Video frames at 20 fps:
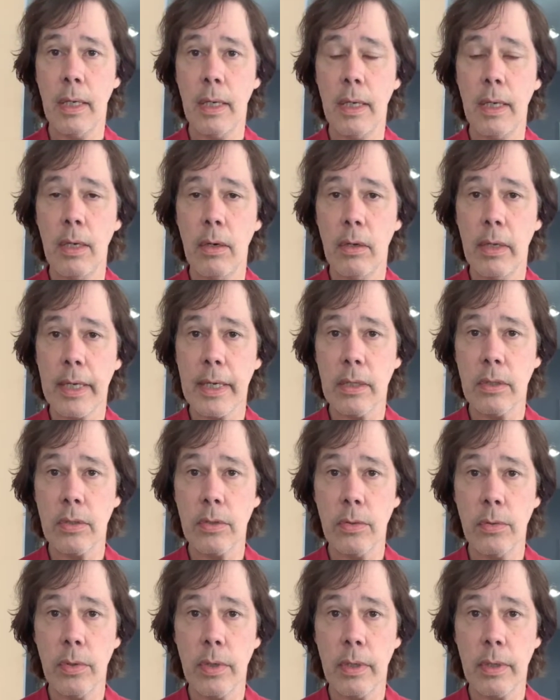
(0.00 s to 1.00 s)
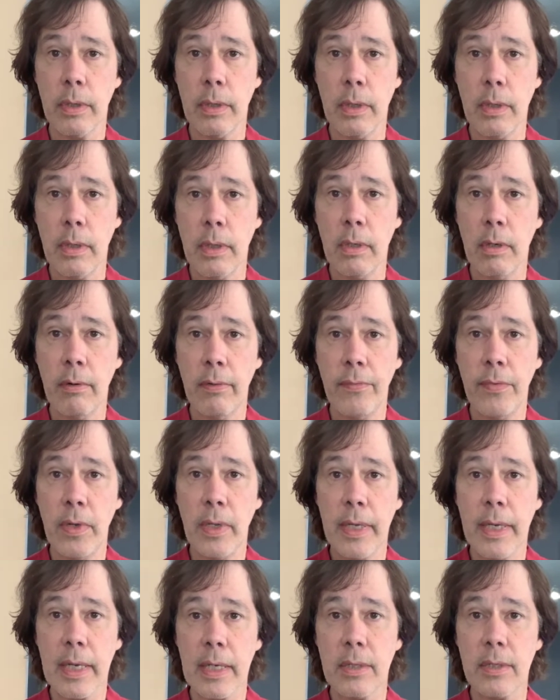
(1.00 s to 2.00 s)
you know, like a sword. You'll feel
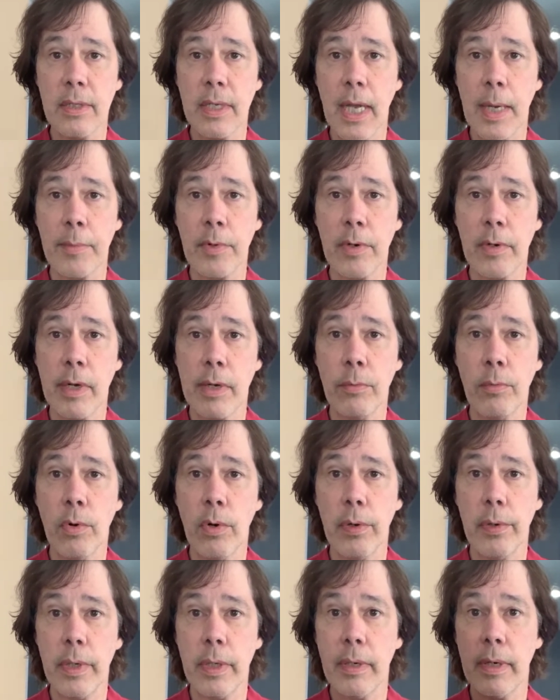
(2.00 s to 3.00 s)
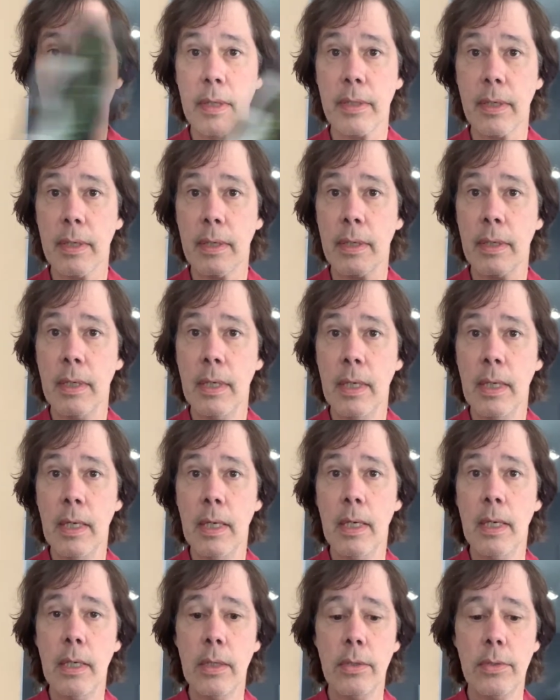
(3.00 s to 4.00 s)
like a samurai warrior out there.
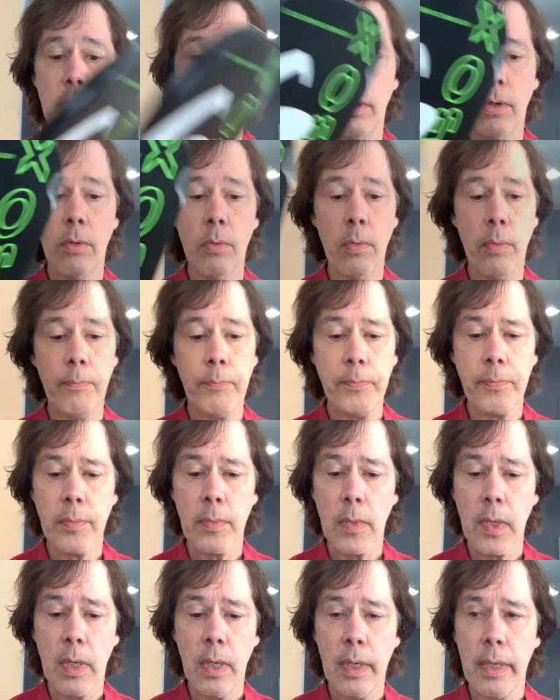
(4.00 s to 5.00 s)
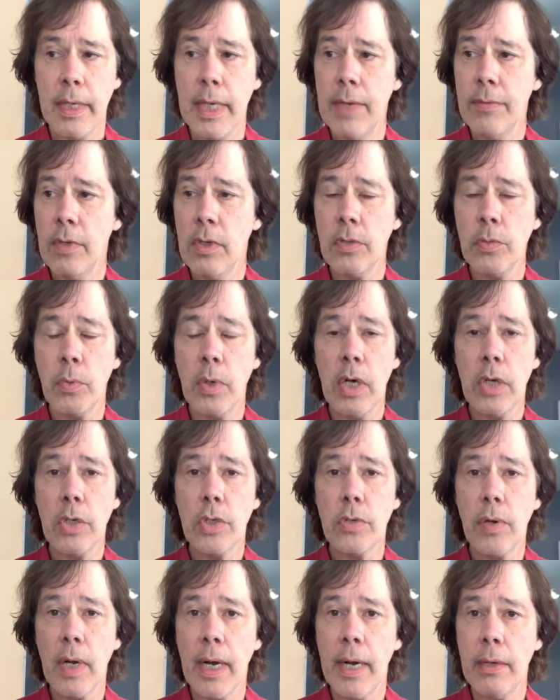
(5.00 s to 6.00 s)
So give this one a
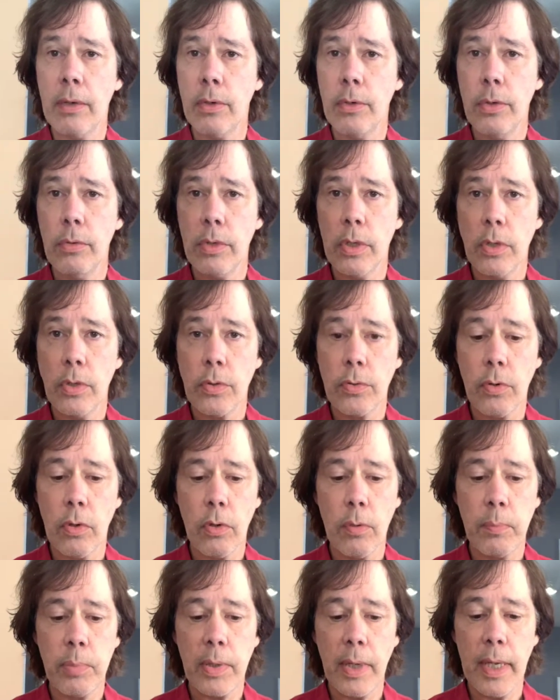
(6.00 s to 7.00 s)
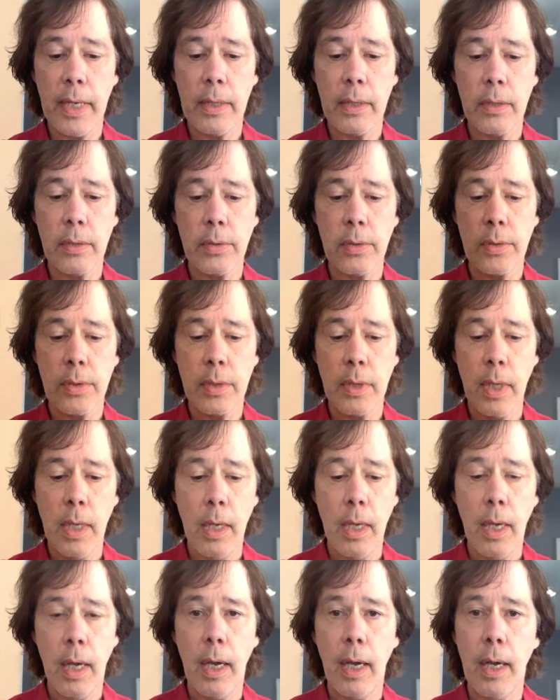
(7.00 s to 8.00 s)
try, all you control players.
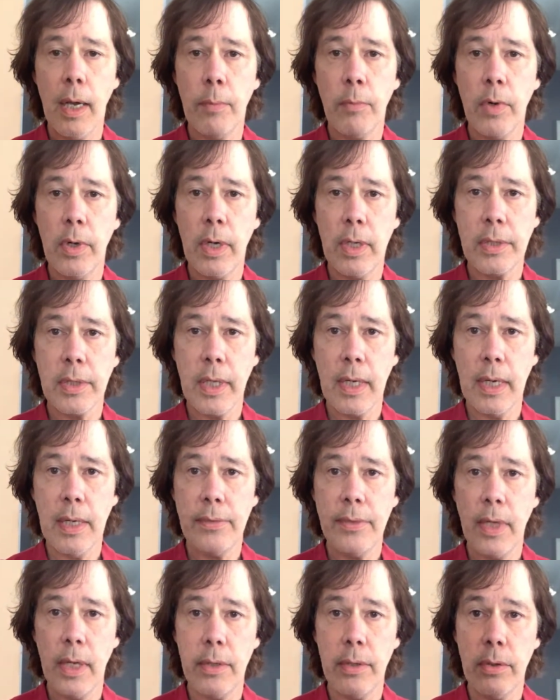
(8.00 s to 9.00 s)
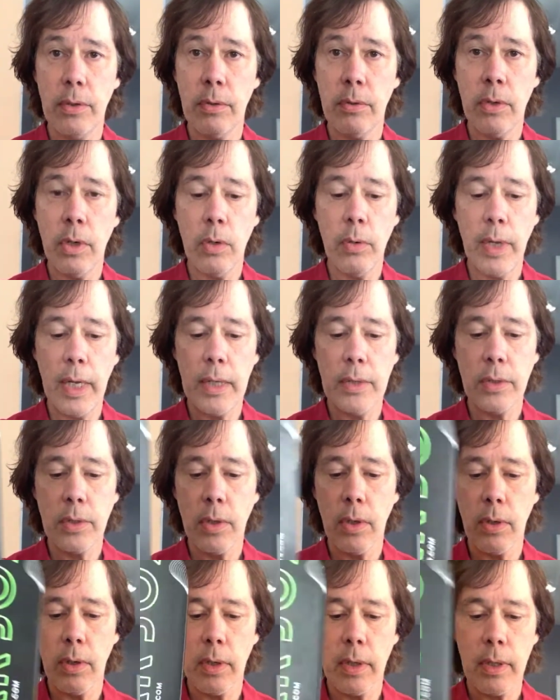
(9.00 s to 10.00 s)
What else can I tell you? No edge
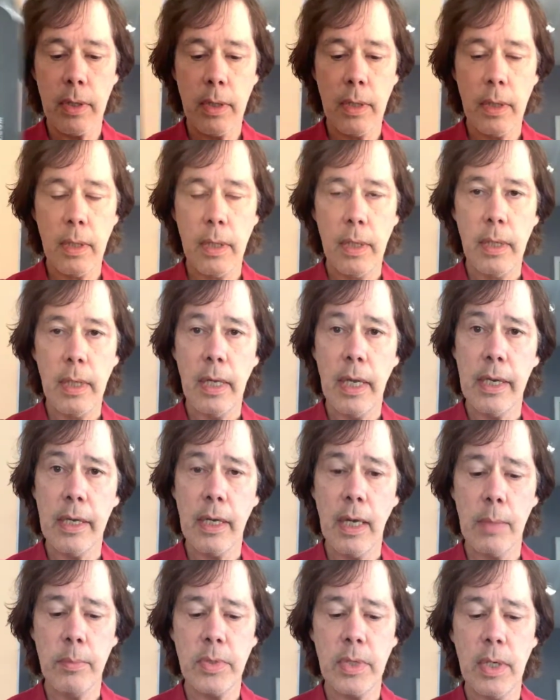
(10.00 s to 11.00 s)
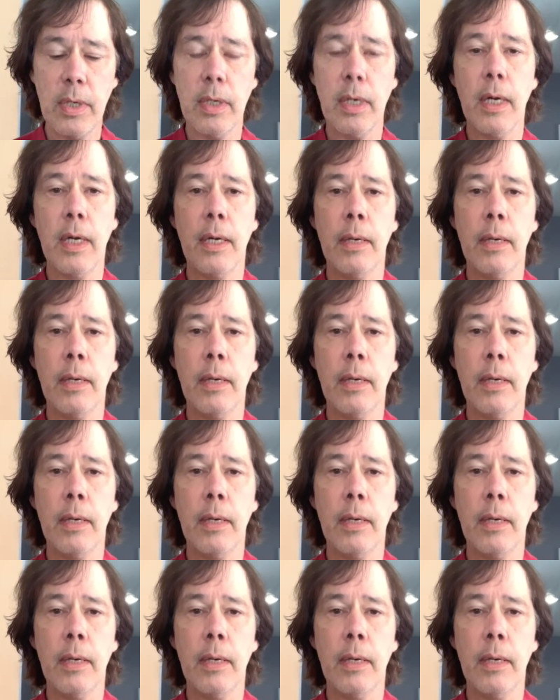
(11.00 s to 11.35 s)
guard. It comes in